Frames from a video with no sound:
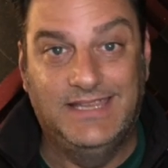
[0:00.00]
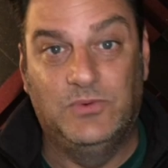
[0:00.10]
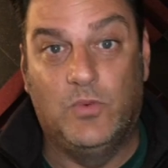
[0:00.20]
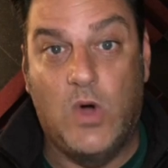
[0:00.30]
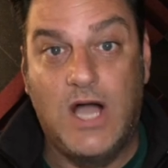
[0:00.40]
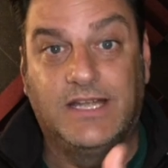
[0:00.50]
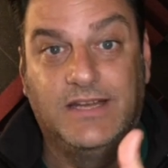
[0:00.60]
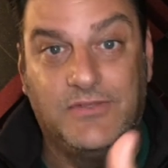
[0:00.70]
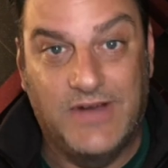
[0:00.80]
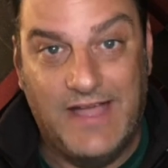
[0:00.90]
and then walk
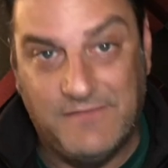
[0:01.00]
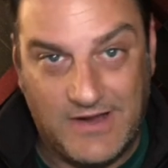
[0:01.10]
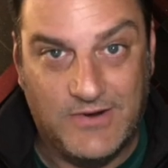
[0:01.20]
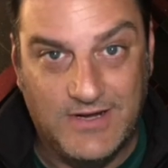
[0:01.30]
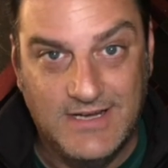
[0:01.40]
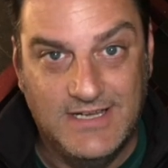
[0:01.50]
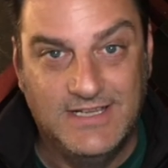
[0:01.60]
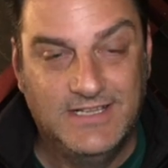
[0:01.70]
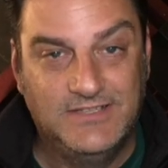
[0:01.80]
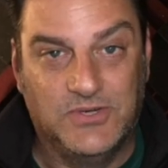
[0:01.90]
another half hour
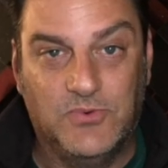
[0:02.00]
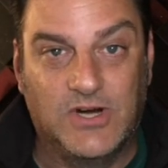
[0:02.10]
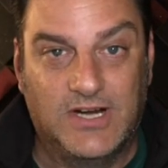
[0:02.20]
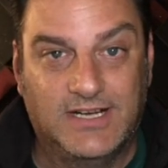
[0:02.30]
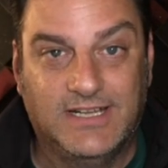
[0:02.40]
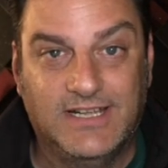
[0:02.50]
to work.